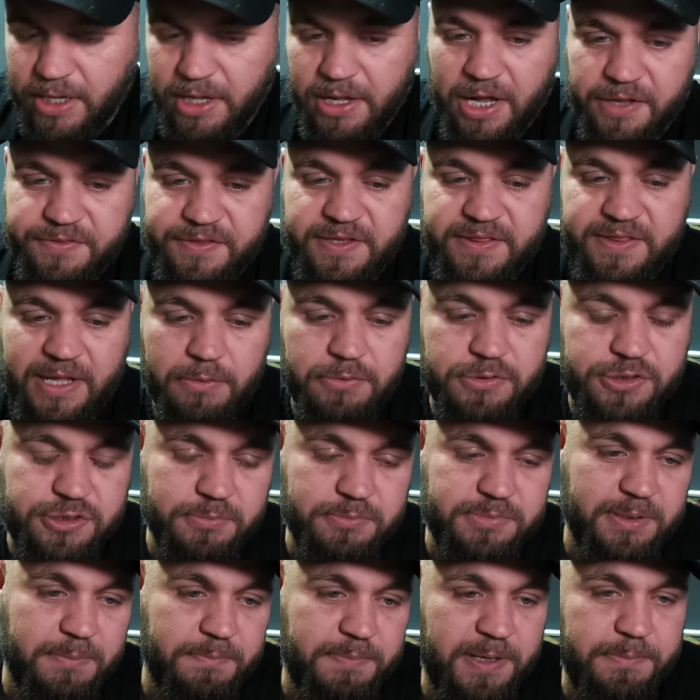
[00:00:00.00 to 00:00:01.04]
I think that was
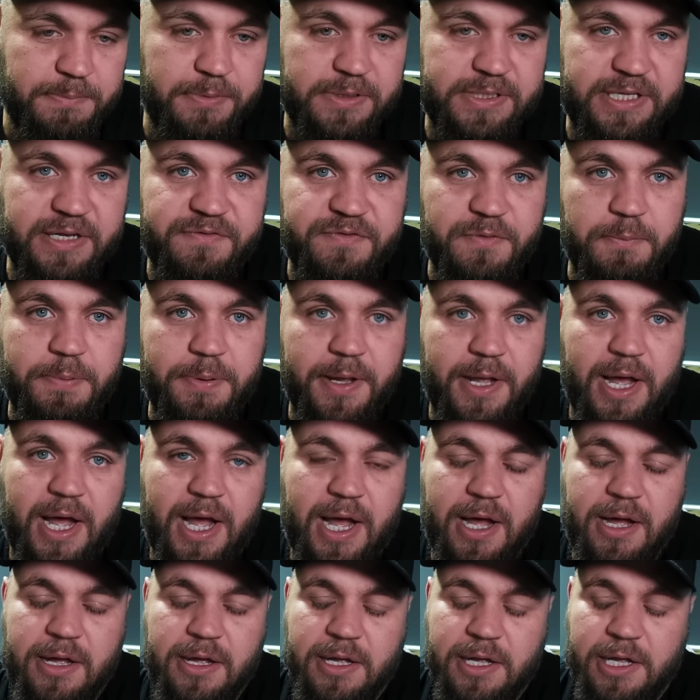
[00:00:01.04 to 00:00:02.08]
something people did for
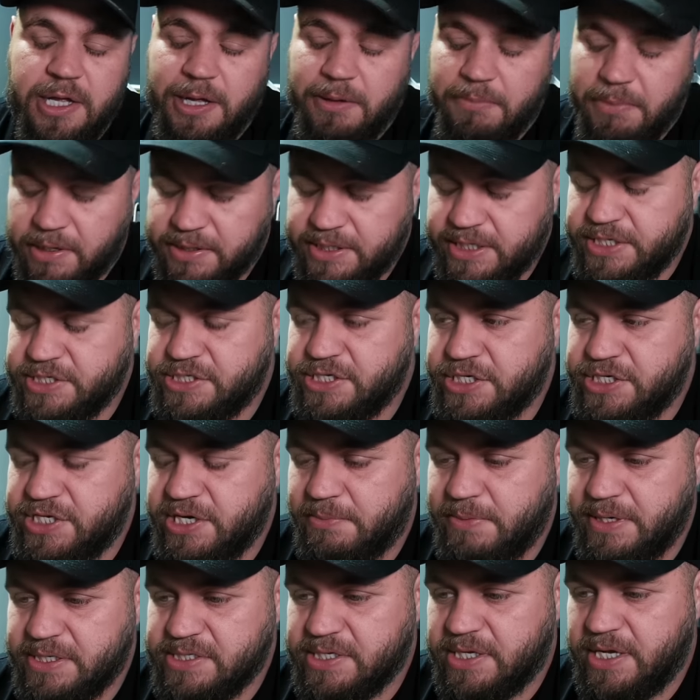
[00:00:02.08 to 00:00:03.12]
PR. But I think Sir
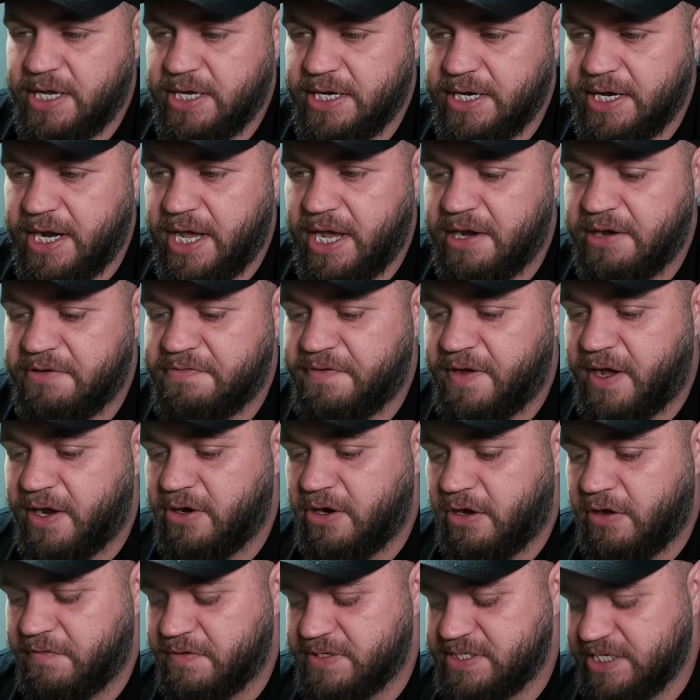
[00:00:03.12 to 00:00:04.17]
Jim is a United fan.
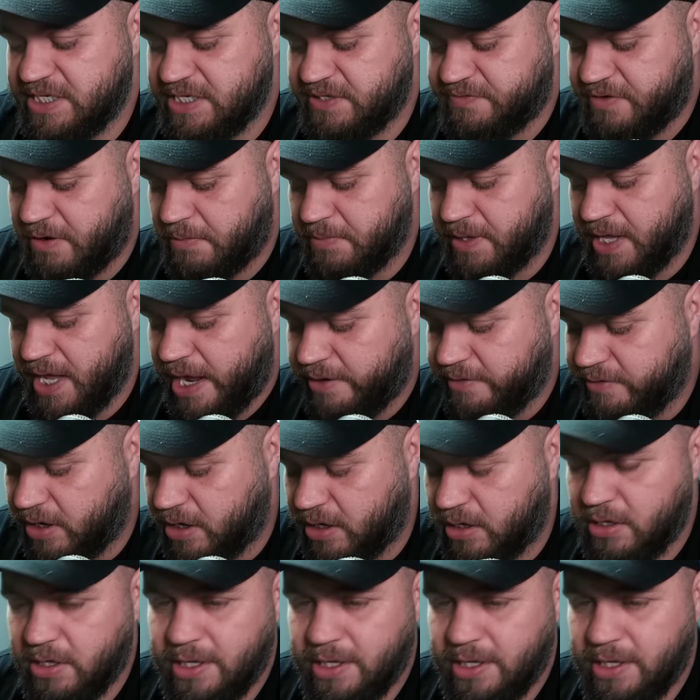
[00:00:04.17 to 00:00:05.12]
Obviously, he's from the area.